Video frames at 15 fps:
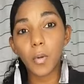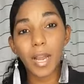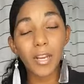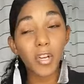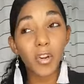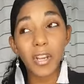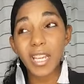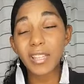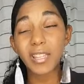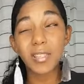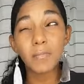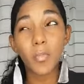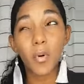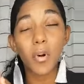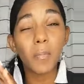I know he's
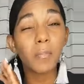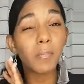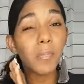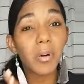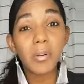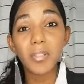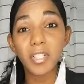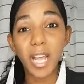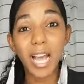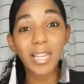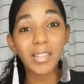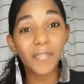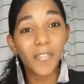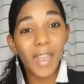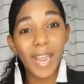most
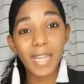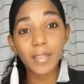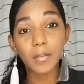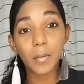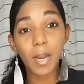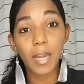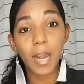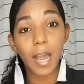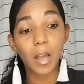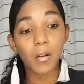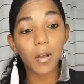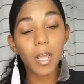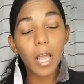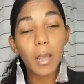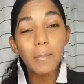advanced right now,
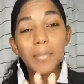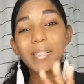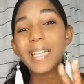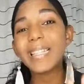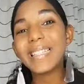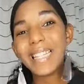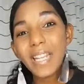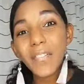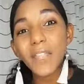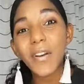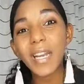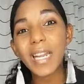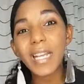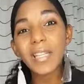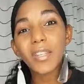but the
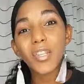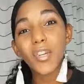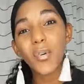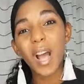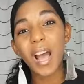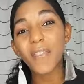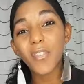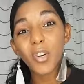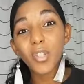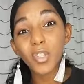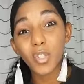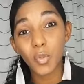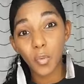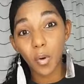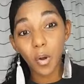difference is you have
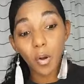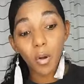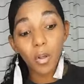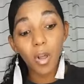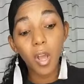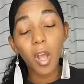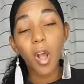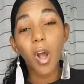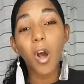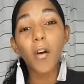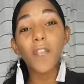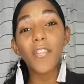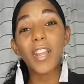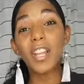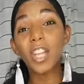control
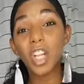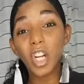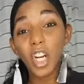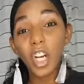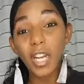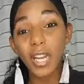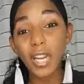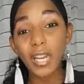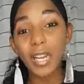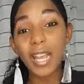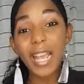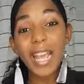of the learning.